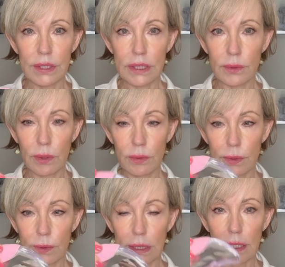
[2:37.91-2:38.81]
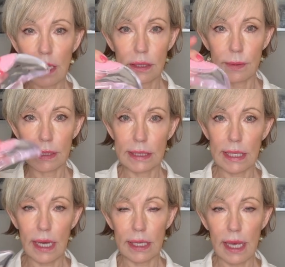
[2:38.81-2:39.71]
this one was really nice because
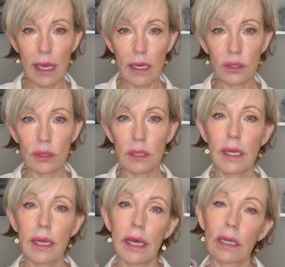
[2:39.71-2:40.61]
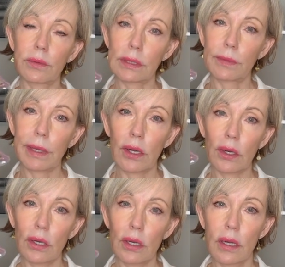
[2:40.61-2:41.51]
it had a handle and it was
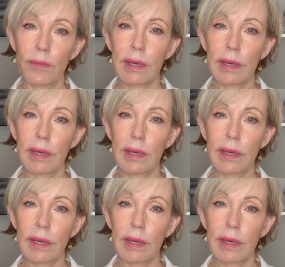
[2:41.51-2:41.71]
bigger,